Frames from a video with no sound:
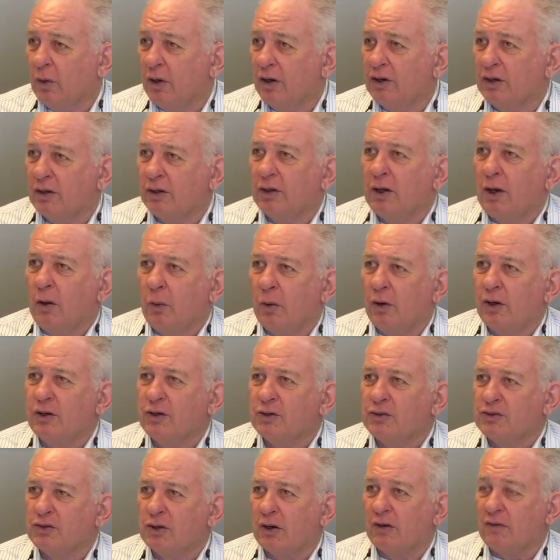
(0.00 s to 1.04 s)
Where do
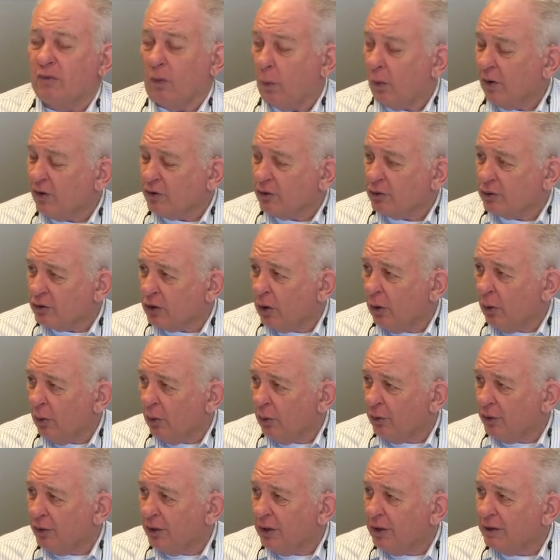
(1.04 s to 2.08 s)
you serve? Where you're
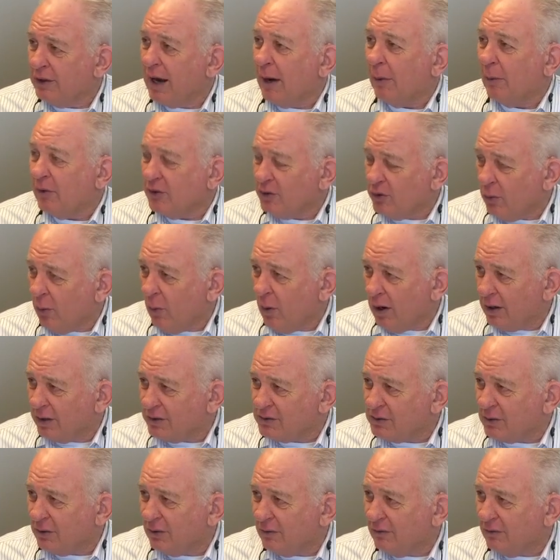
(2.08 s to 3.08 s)
told, not where you want to serve.